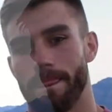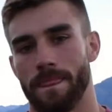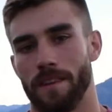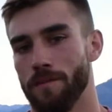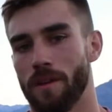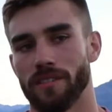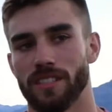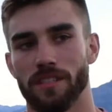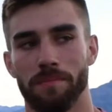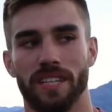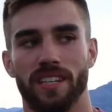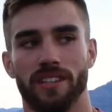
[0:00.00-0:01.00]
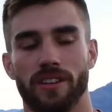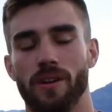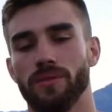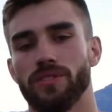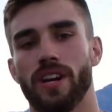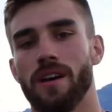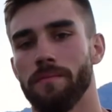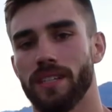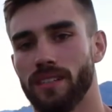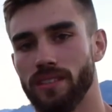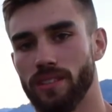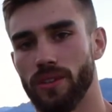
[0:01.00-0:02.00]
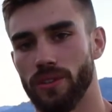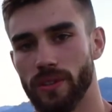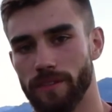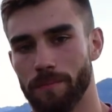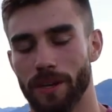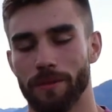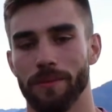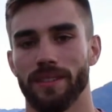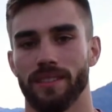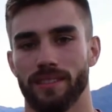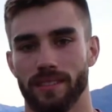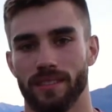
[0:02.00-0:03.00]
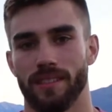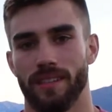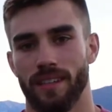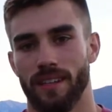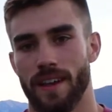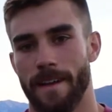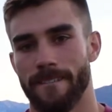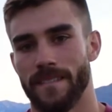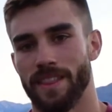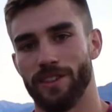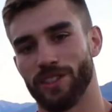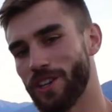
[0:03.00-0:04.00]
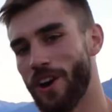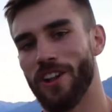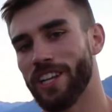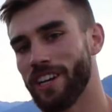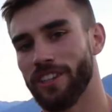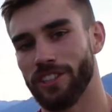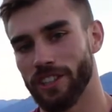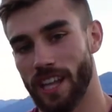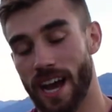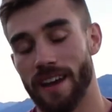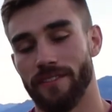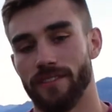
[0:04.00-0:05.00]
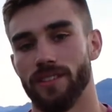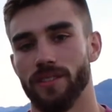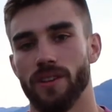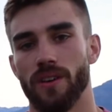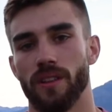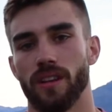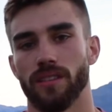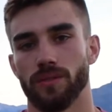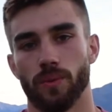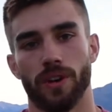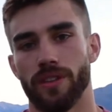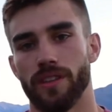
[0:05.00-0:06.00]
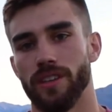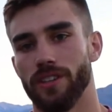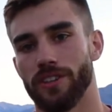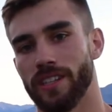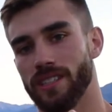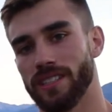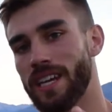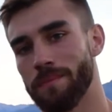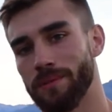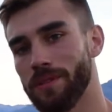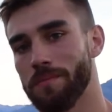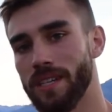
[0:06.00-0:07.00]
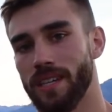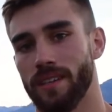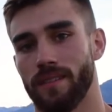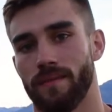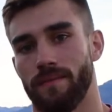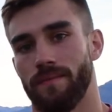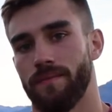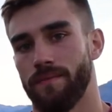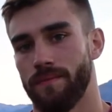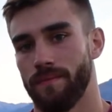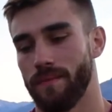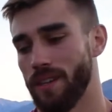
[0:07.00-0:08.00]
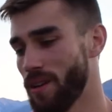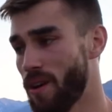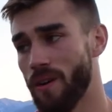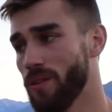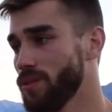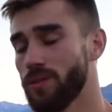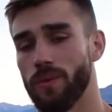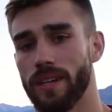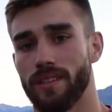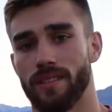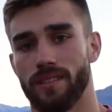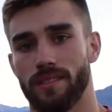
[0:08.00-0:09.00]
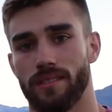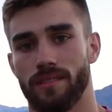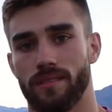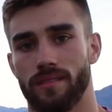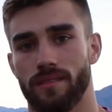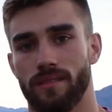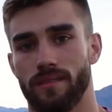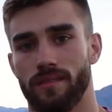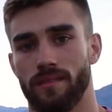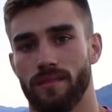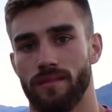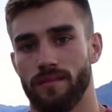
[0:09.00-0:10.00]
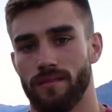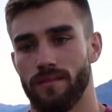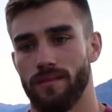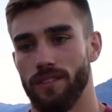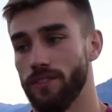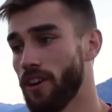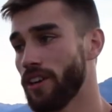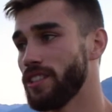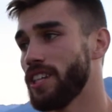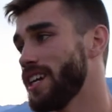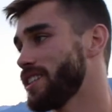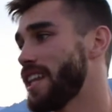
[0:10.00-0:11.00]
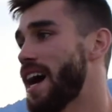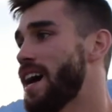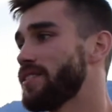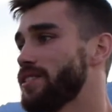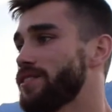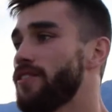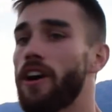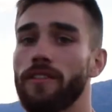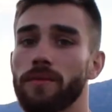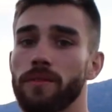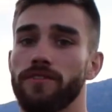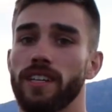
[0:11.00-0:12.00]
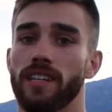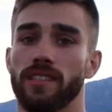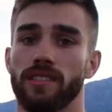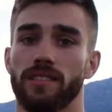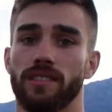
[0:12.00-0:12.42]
you march to the beat of your own drum because you know you have purpose. There's a calling on your life and you know that it's worth it. You're an example to me and all those who witness. You've already changed lives and you're far from the finish.